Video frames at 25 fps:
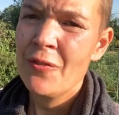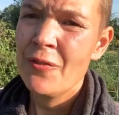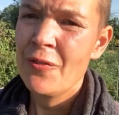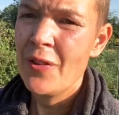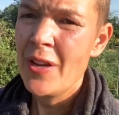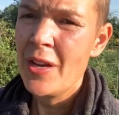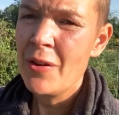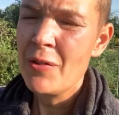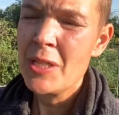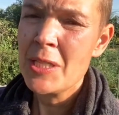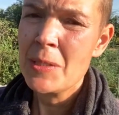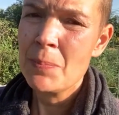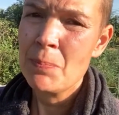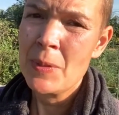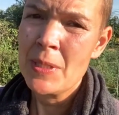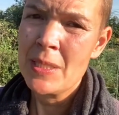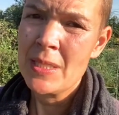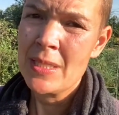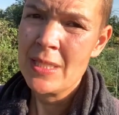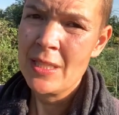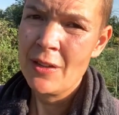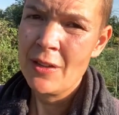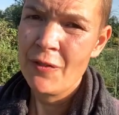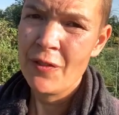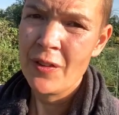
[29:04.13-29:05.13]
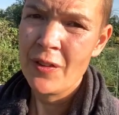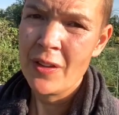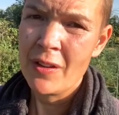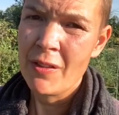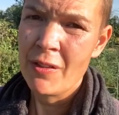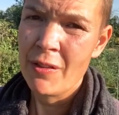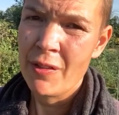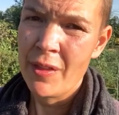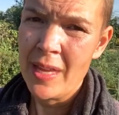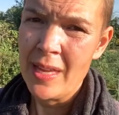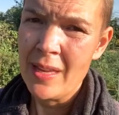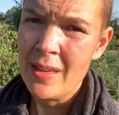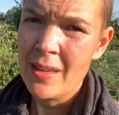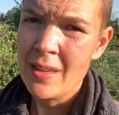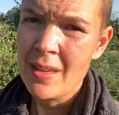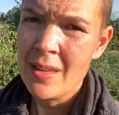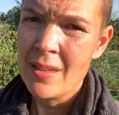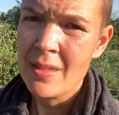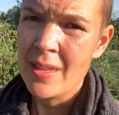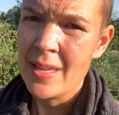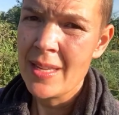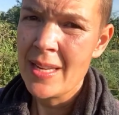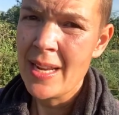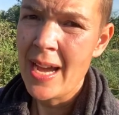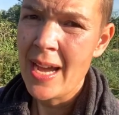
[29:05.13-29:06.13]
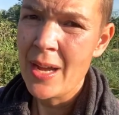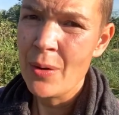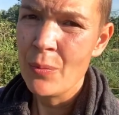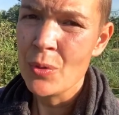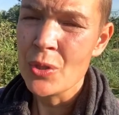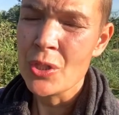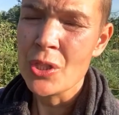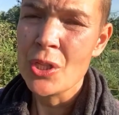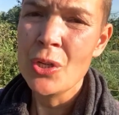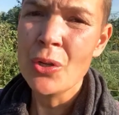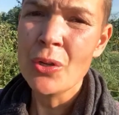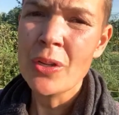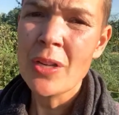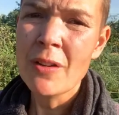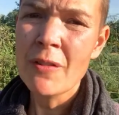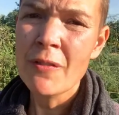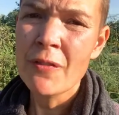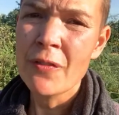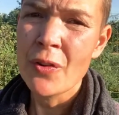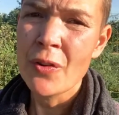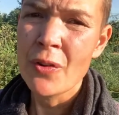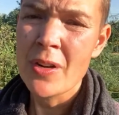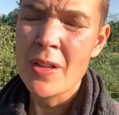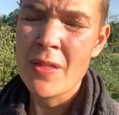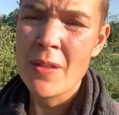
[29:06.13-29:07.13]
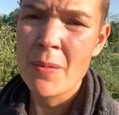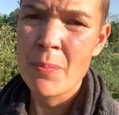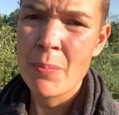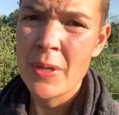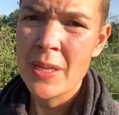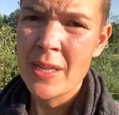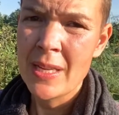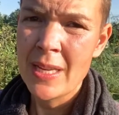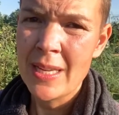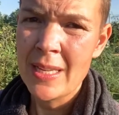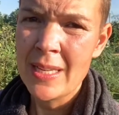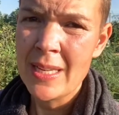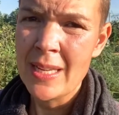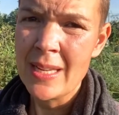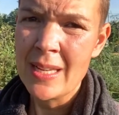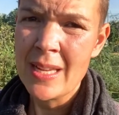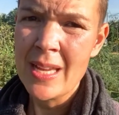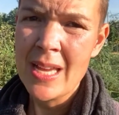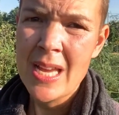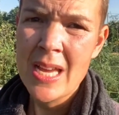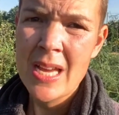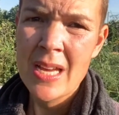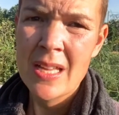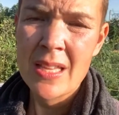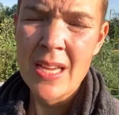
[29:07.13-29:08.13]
very specific thing that I was looking for in the beginning.